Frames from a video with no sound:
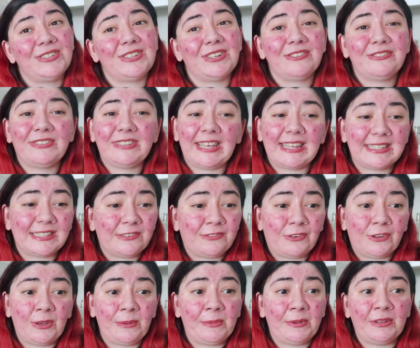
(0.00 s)
Don't forget to
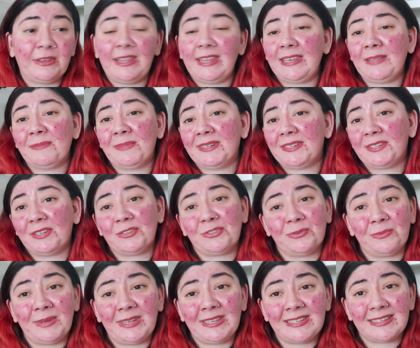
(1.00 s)
follow me on any of my
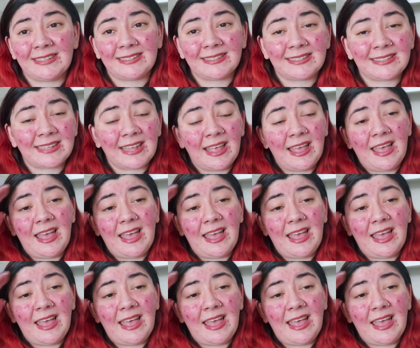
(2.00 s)
social medias